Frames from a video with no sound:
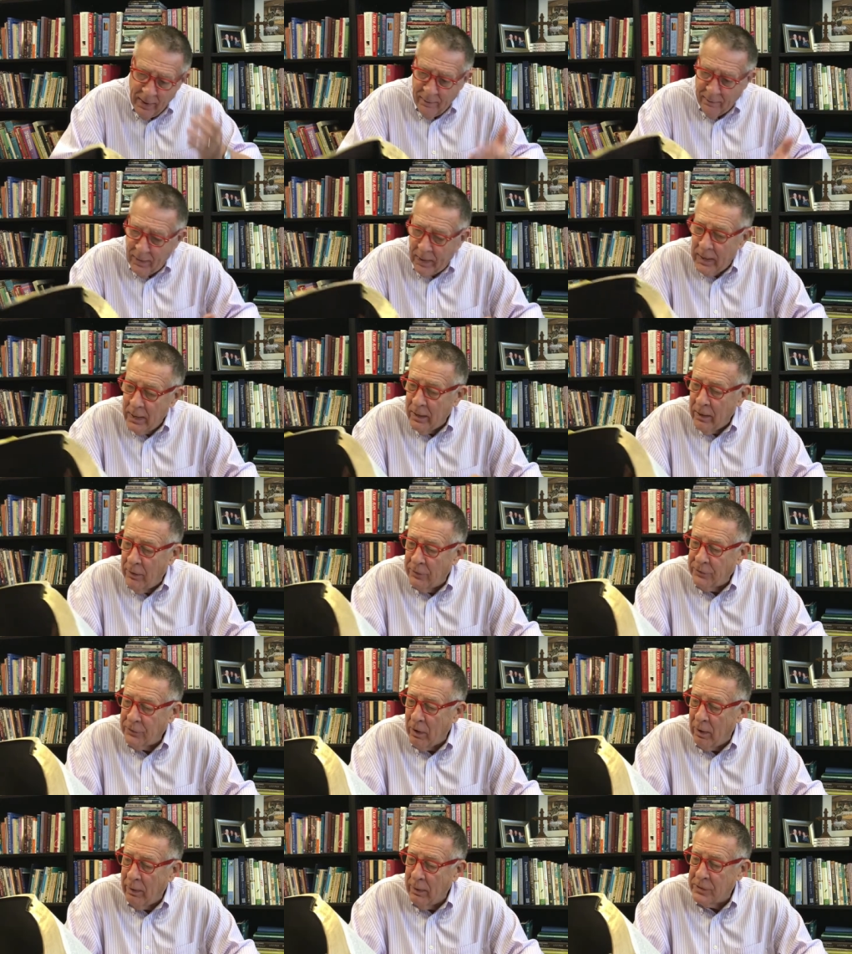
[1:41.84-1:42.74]
Then he
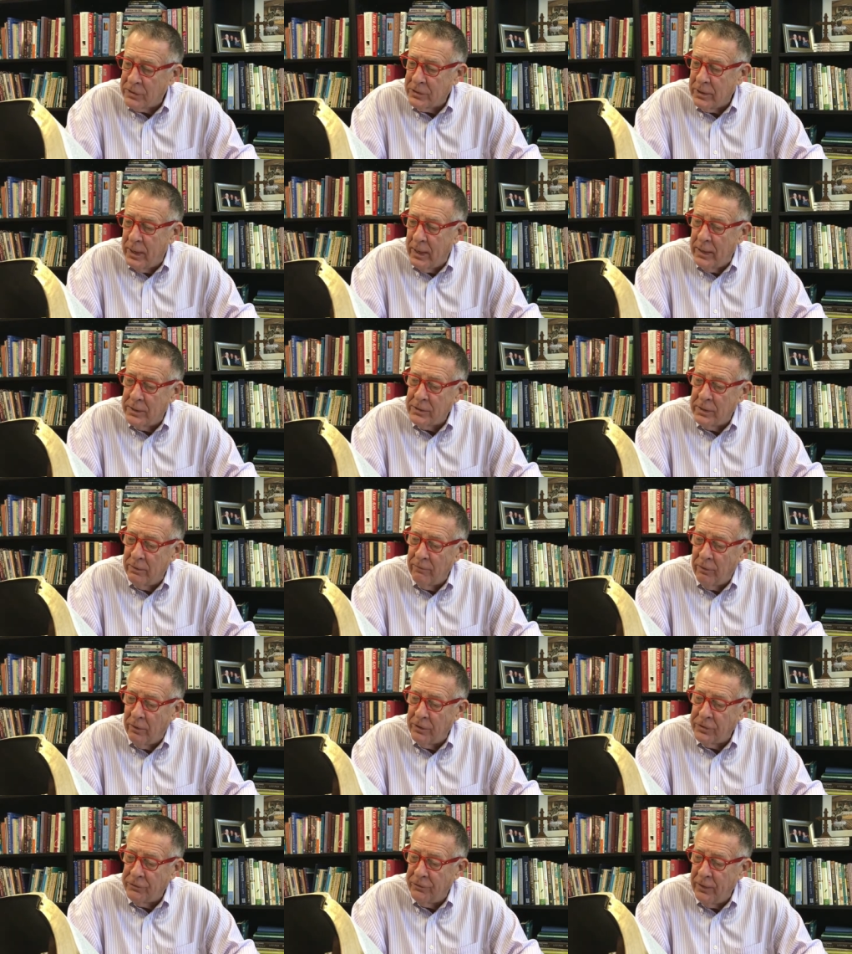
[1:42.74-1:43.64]
goes on and says in
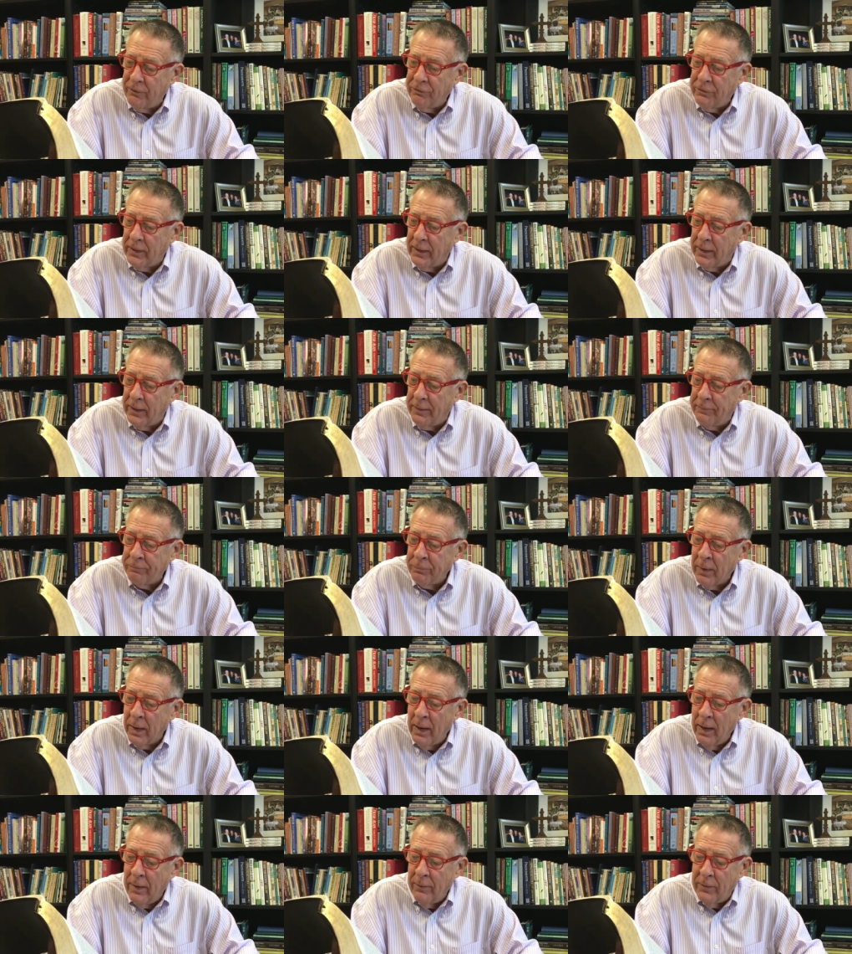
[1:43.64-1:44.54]
verse 15,
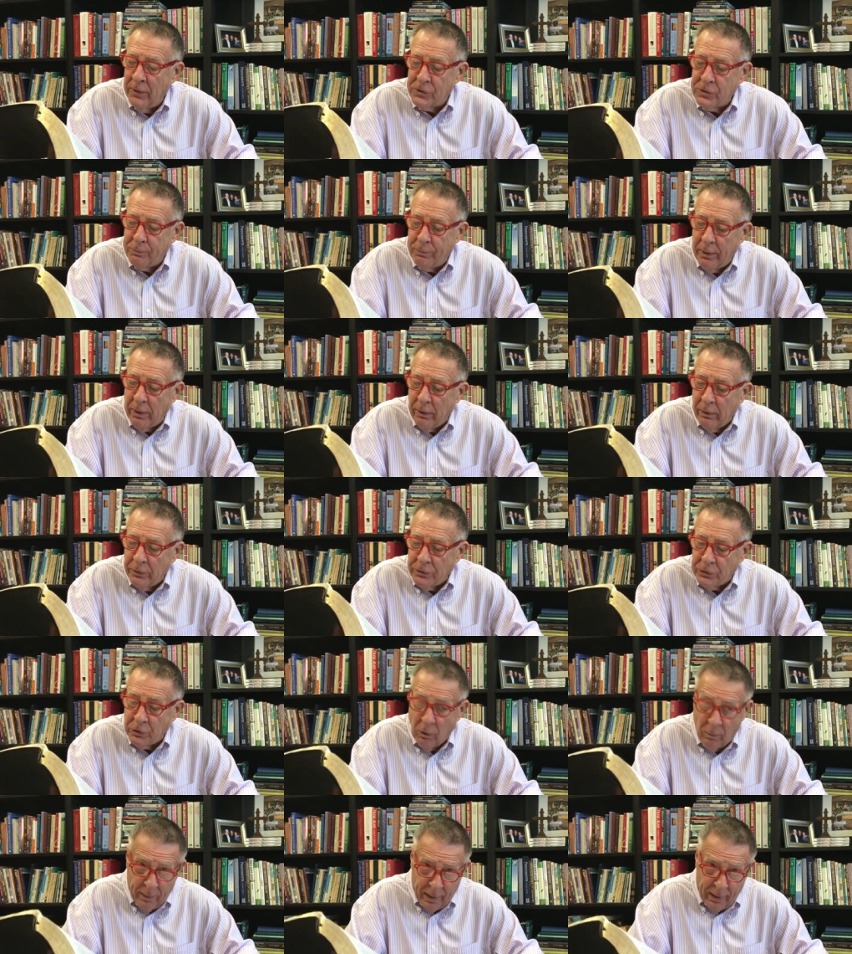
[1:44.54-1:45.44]
the
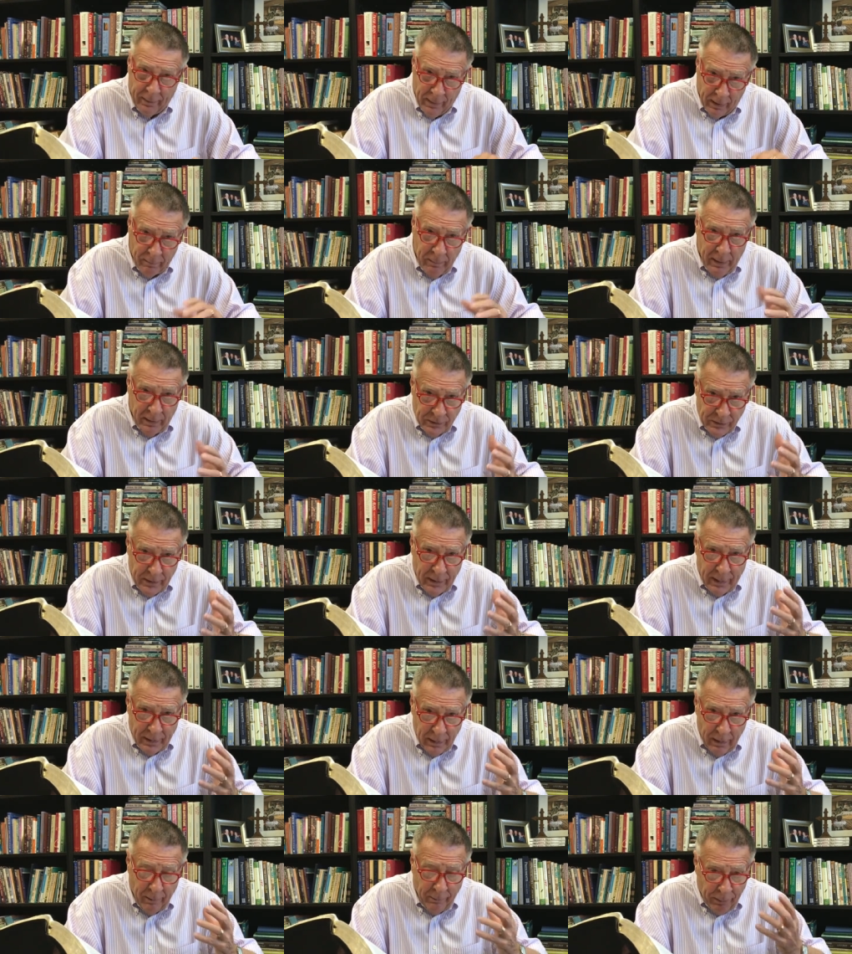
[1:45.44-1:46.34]
spiritual man, that means
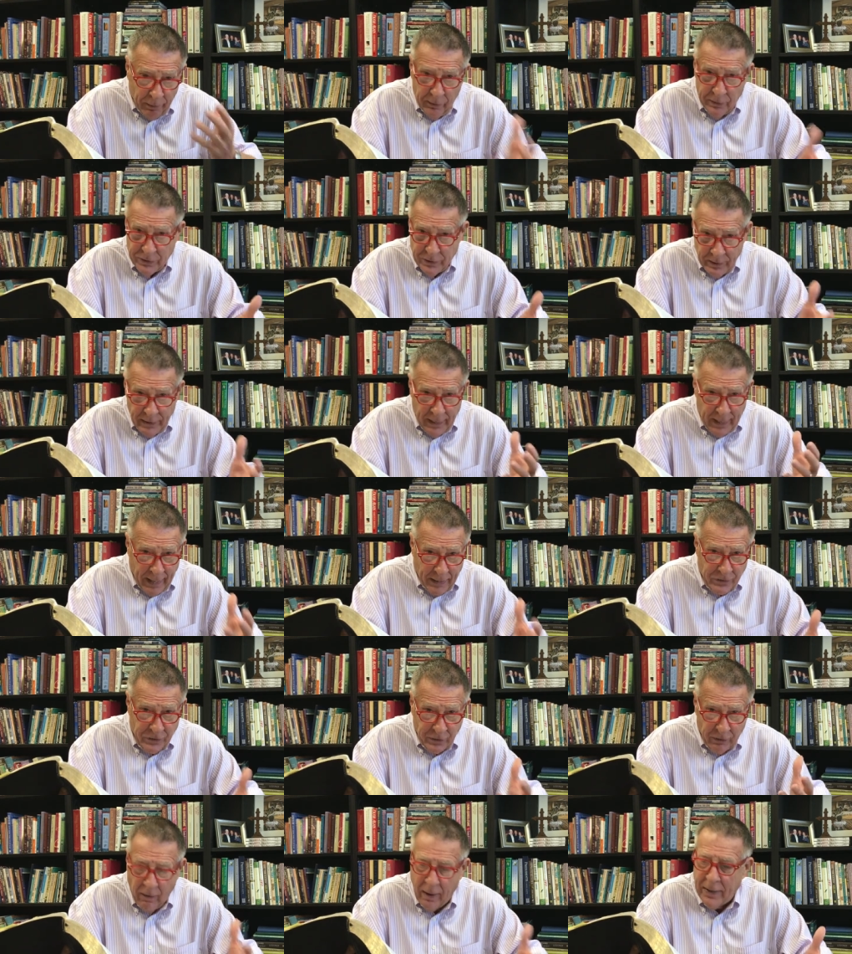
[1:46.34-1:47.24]
a person that
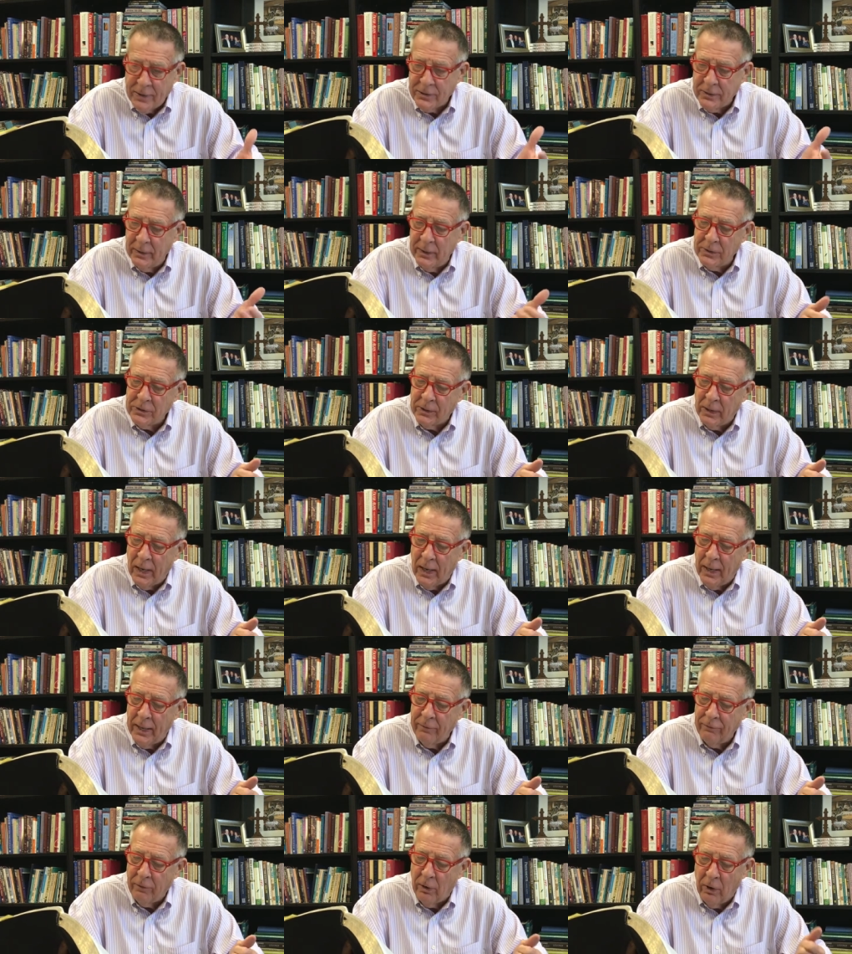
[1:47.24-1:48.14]
has Christ in his
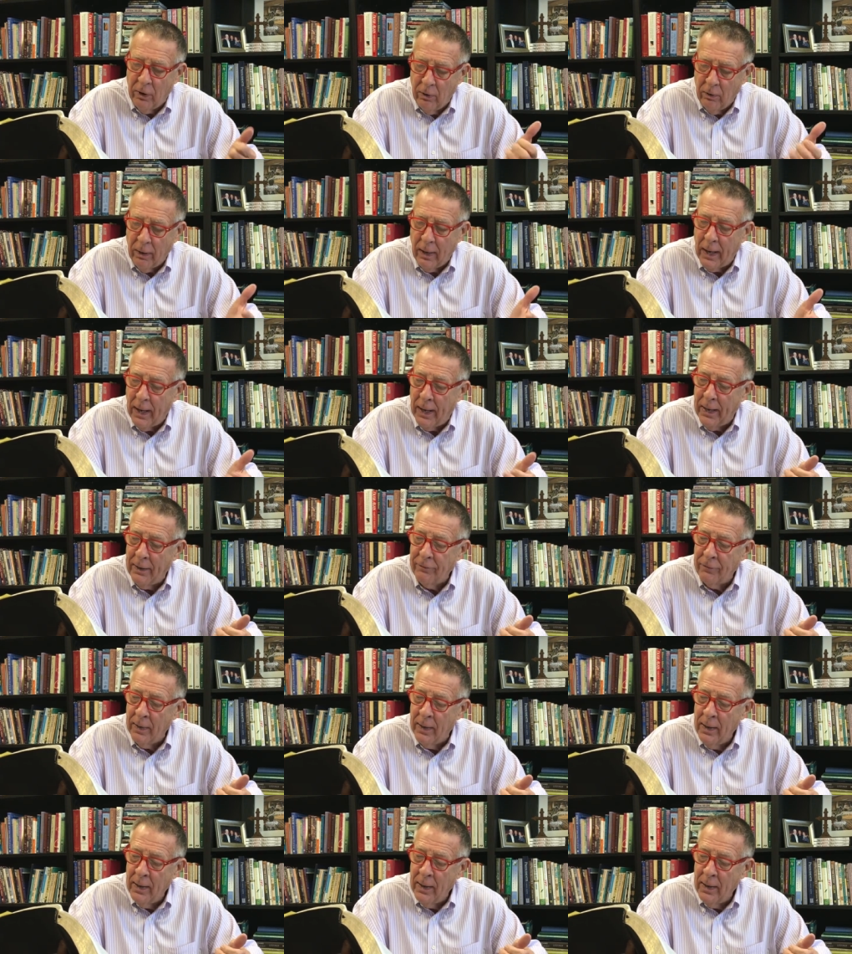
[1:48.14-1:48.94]
life or her life,